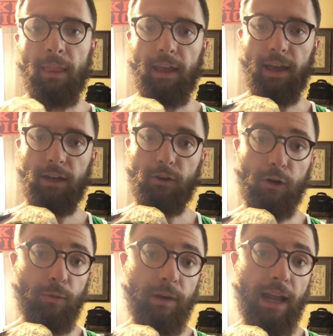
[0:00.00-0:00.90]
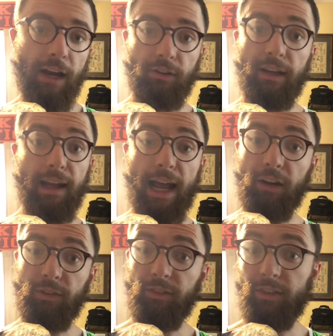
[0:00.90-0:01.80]
And Herman
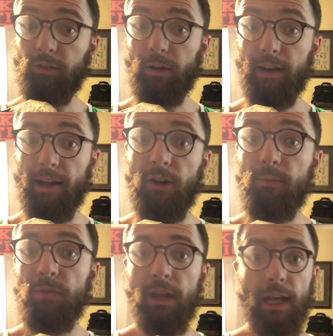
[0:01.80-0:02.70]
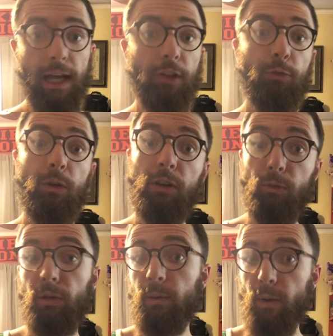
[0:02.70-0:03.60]
actually has this right now, and it's working
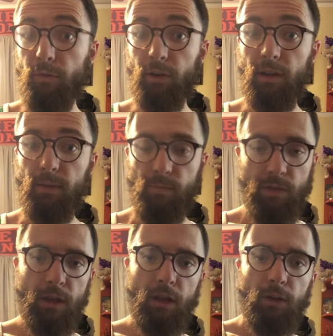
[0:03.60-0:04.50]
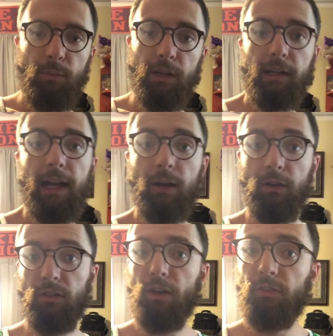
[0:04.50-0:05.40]
really well for him. But Geiger
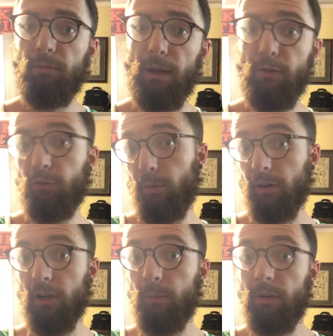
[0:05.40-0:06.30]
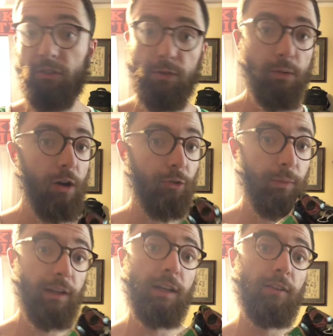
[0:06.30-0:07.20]
is also my false water cobra. She will also
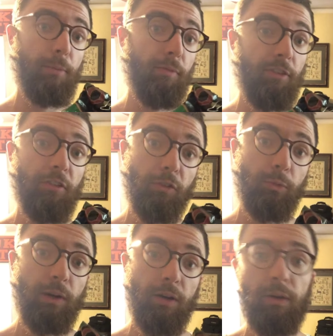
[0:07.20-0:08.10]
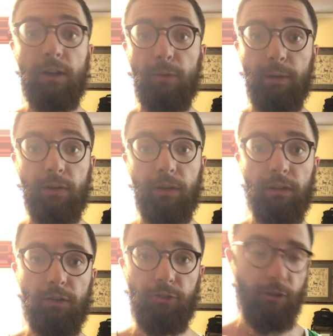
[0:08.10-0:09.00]
be getting some of this as well in her bigger
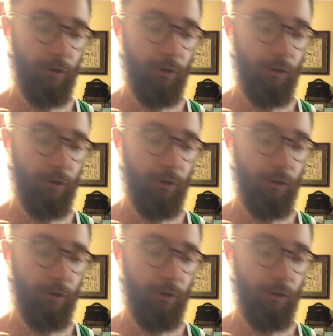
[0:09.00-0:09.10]
enclosure.